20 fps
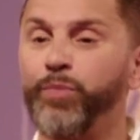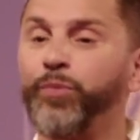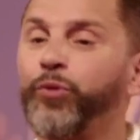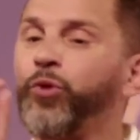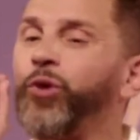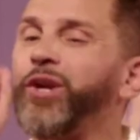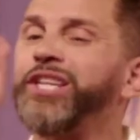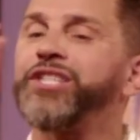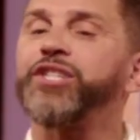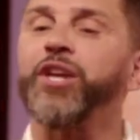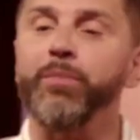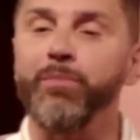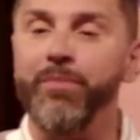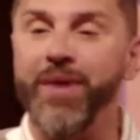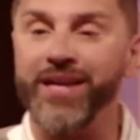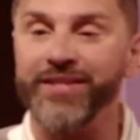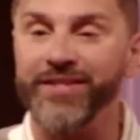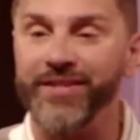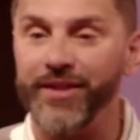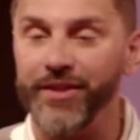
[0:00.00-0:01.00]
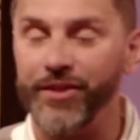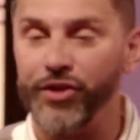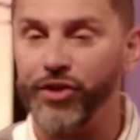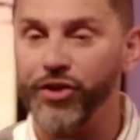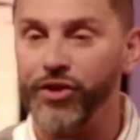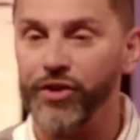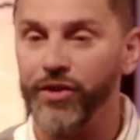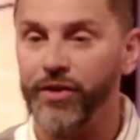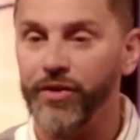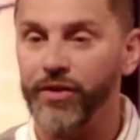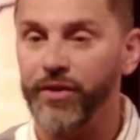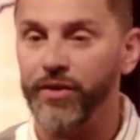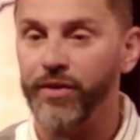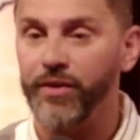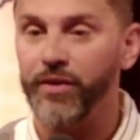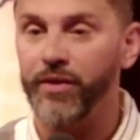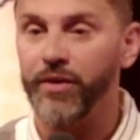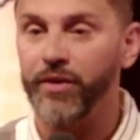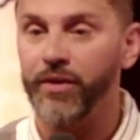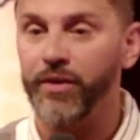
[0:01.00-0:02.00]
preach a message,
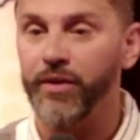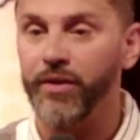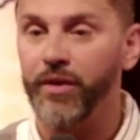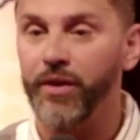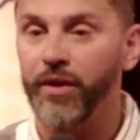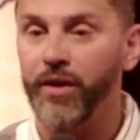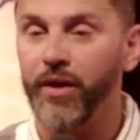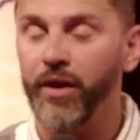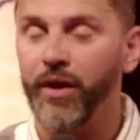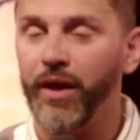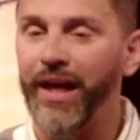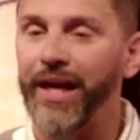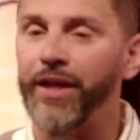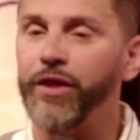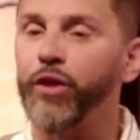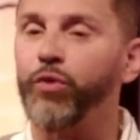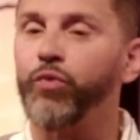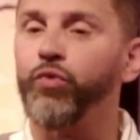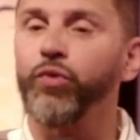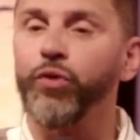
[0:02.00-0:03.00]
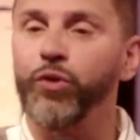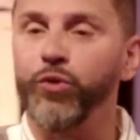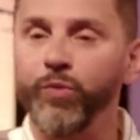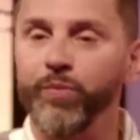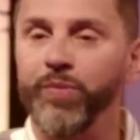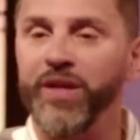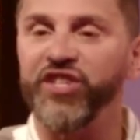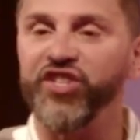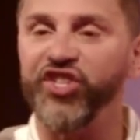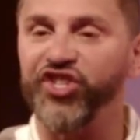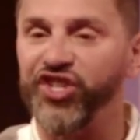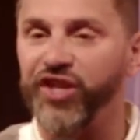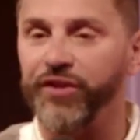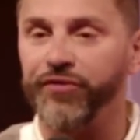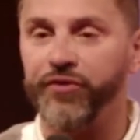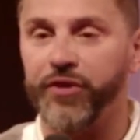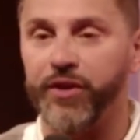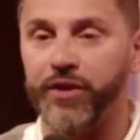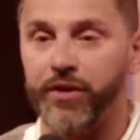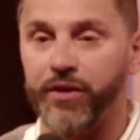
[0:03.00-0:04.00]
and the room be
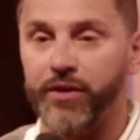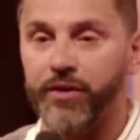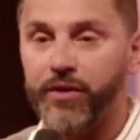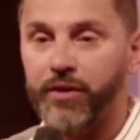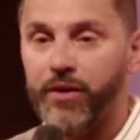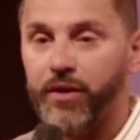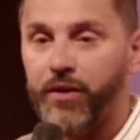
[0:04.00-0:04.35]
shifted